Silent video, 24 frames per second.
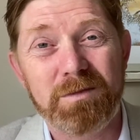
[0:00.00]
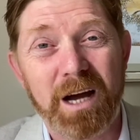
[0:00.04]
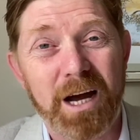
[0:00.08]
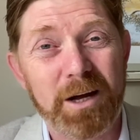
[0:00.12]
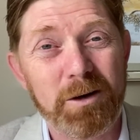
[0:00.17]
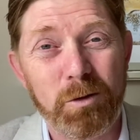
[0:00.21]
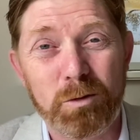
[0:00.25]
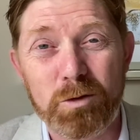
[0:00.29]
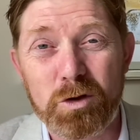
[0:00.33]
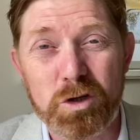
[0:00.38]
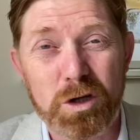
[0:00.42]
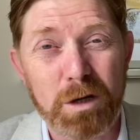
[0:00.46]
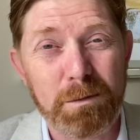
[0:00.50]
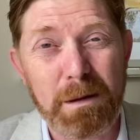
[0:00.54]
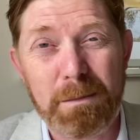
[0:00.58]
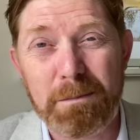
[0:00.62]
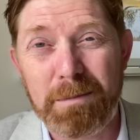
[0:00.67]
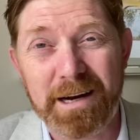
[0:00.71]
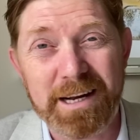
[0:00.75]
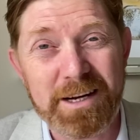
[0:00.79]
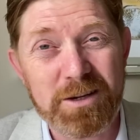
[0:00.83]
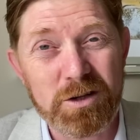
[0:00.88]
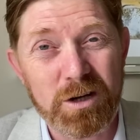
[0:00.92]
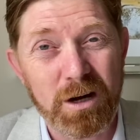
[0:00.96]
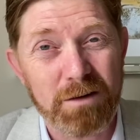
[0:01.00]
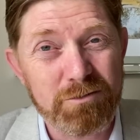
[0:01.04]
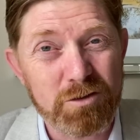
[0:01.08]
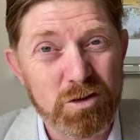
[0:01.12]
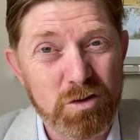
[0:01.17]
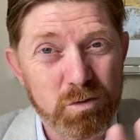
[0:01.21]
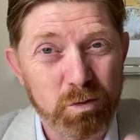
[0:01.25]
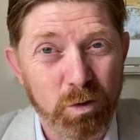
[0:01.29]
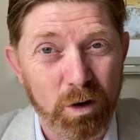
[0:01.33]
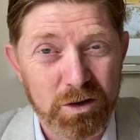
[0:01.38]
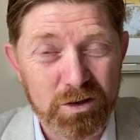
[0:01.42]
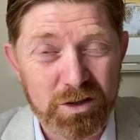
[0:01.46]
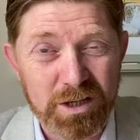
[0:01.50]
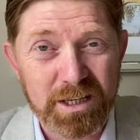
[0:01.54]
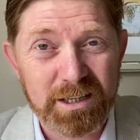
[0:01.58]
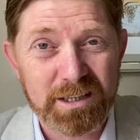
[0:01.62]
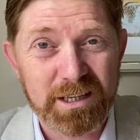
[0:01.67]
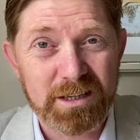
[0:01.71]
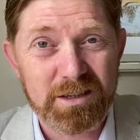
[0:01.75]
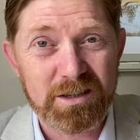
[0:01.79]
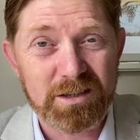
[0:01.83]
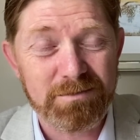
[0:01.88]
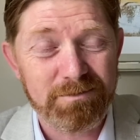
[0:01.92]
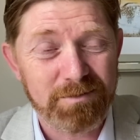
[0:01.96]
I know there's going to be police officers watching
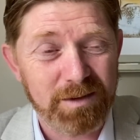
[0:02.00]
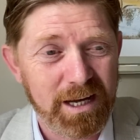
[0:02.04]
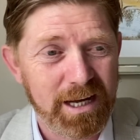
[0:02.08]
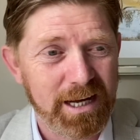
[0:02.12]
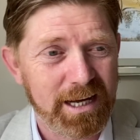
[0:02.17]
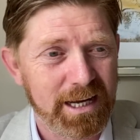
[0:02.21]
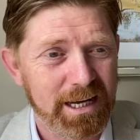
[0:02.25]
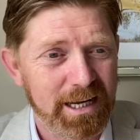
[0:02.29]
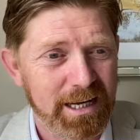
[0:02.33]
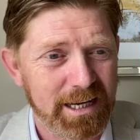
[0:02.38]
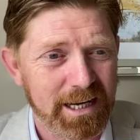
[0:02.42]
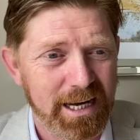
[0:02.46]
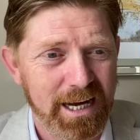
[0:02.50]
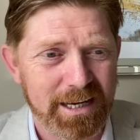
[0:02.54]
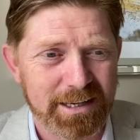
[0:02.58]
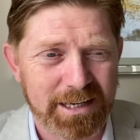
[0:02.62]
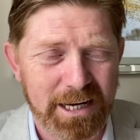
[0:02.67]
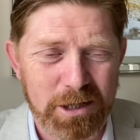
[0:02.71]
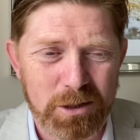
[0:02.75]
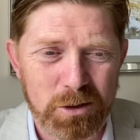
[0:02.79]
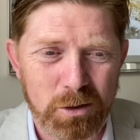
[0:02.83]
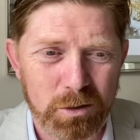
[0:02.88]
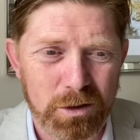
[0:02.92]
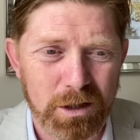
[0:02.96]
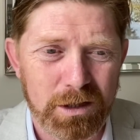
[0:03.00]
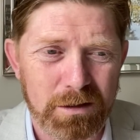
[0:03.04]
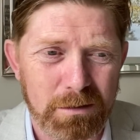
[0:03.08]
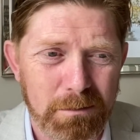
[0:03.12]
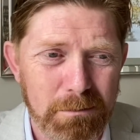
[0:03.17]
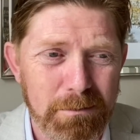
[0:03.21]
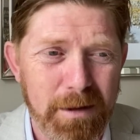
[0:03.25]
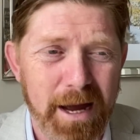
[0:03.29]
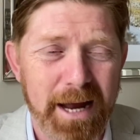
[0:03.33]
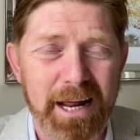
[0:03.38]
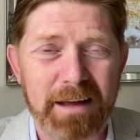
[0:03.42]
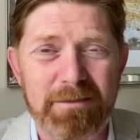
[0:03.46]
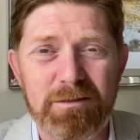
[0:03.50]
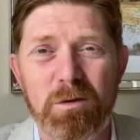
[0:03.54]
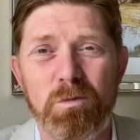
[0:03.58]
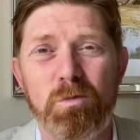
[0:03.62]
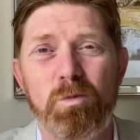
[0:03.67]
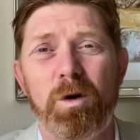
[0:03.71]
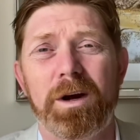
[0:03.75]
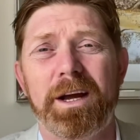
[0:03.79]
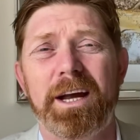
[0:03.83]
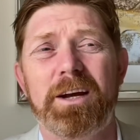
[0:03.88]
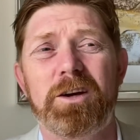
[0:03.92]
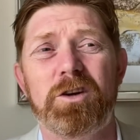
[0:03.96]
this, and I know that many of them
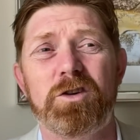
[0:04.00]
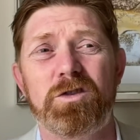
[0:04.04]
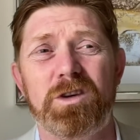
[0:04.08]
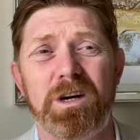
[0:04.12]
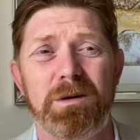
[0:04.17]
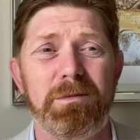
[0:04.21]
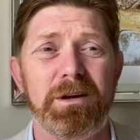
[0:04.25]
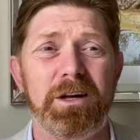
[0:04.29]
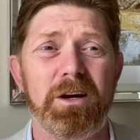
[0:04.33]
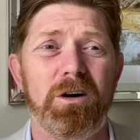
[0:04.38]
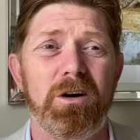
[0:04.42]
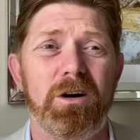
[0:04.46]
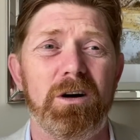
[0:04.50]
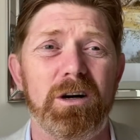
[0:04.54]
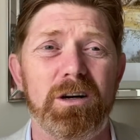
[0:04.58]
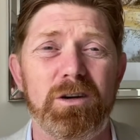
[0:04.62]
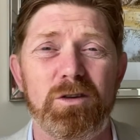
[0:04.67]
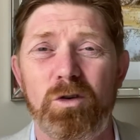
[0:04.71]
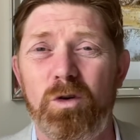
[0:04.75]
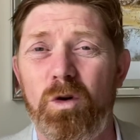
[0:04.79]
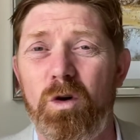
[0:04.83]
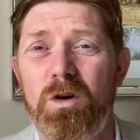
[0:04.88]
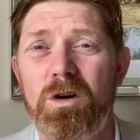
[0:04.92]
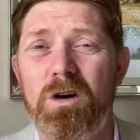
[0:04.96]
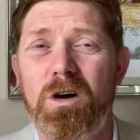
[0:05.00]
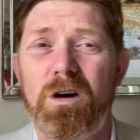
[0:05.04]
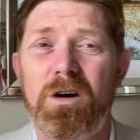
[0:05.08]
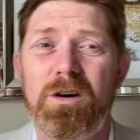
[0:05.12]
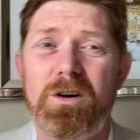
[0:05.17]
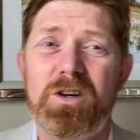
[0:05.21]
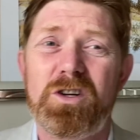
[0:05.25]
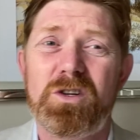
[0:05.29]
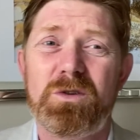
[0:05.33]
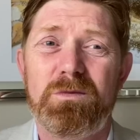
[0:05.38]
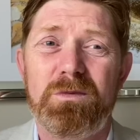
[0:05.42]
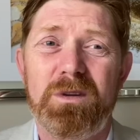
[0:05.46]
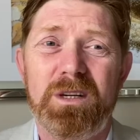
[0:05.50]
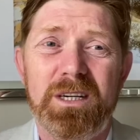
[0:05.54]
work extremely hard, long hours,